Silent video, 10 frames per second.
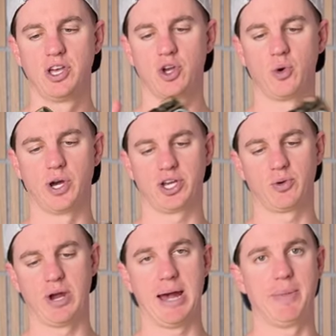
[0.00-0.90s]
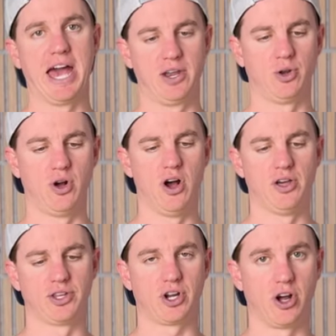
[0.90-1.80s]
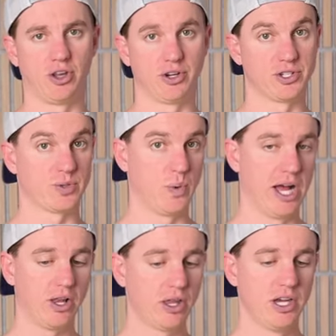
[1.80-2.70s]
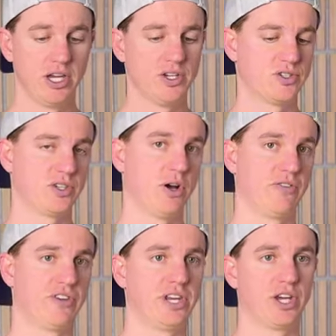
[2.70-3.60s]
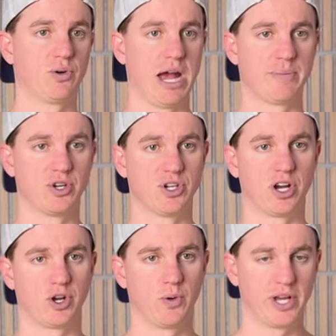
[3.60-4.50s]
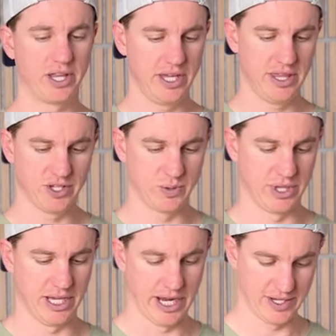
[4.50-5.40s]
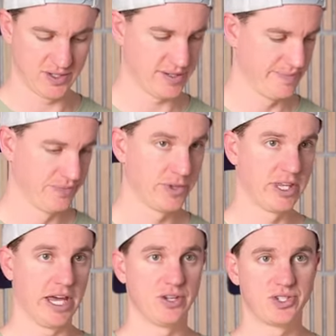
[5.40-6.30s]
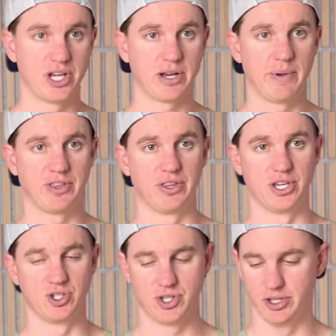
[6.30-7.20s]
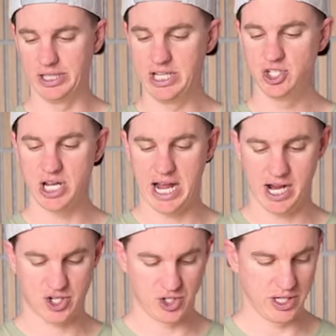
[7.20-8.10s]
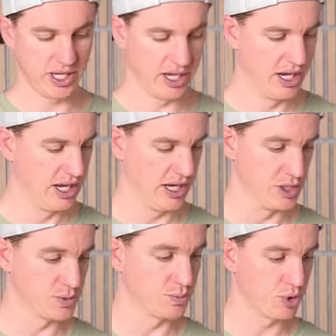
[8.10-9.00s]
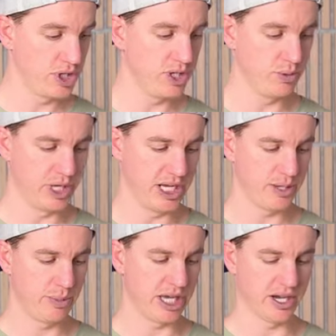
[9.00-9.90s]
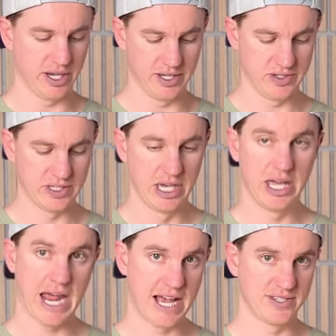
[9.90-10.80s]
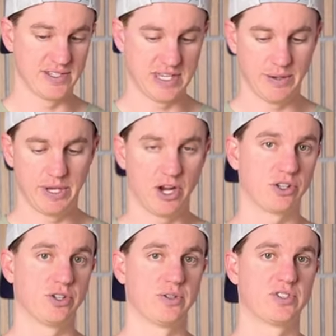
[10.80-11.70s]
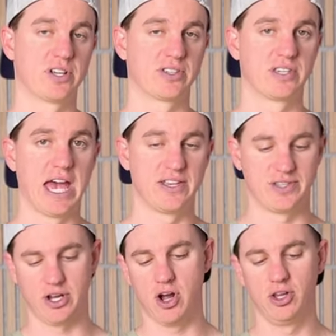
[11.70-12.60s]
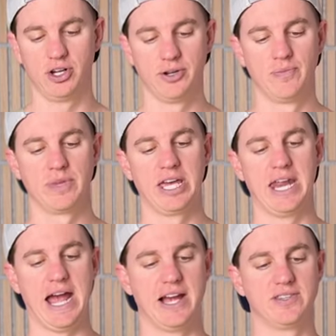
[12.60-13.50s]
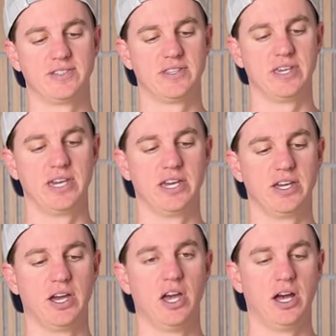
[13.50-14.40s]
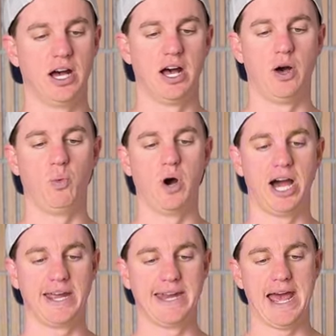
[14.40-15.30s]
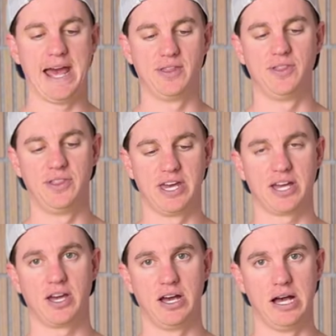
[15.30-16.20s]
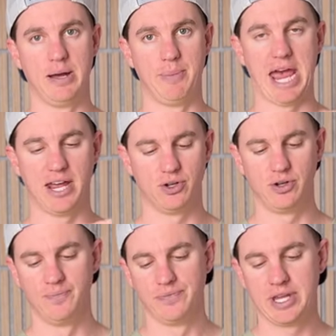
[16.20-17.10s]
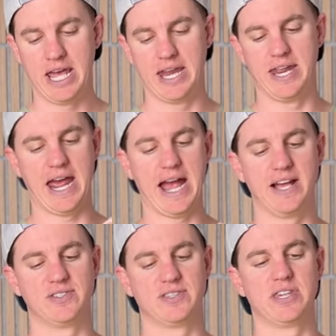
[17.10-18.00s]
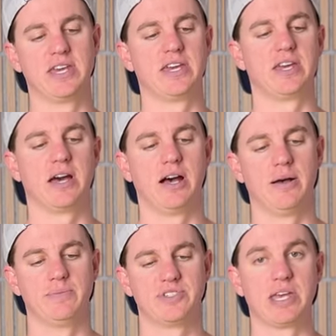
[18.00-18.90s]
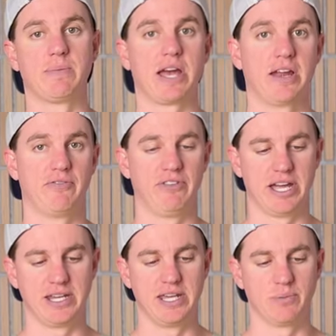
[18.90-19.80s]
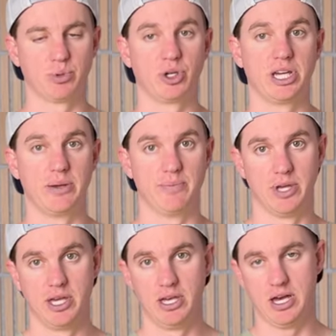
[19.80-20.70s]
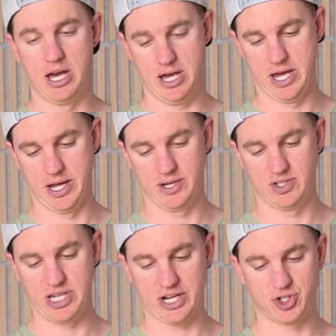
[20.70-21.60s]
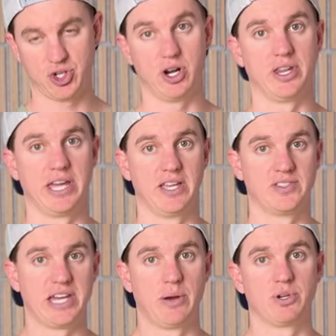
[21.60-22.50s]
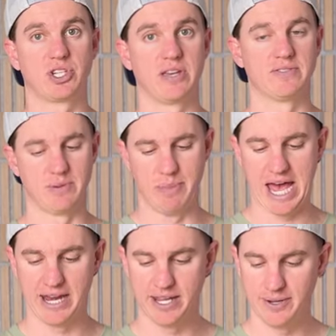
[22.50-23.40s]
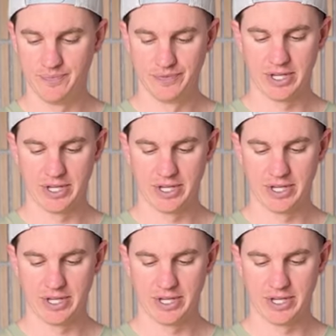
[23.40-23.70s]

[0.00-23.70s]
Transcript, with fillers: quick grab handle on the collar as well. So if you need to grab your dog quickly, that's really nice. Now let's talk about the leash. So the leash actually is pretty unique because it has the same characteristics as the collar. It has the uh, wide and thick um, handle, and it has the um, same kind of like neoprene uh, texture on the inside, which gives some padding.